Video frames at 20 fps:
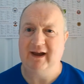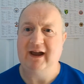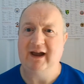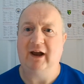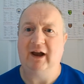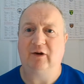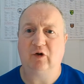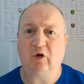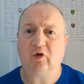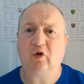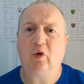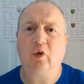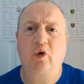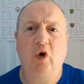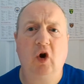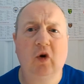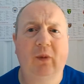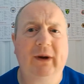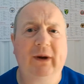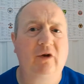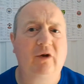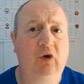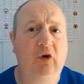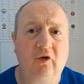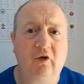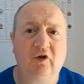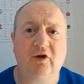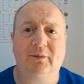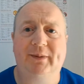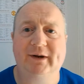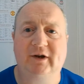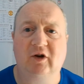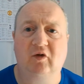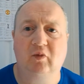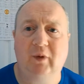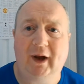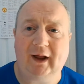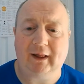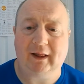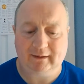He's also good when he does on the pitch as
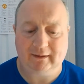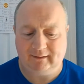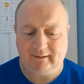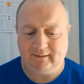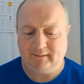well.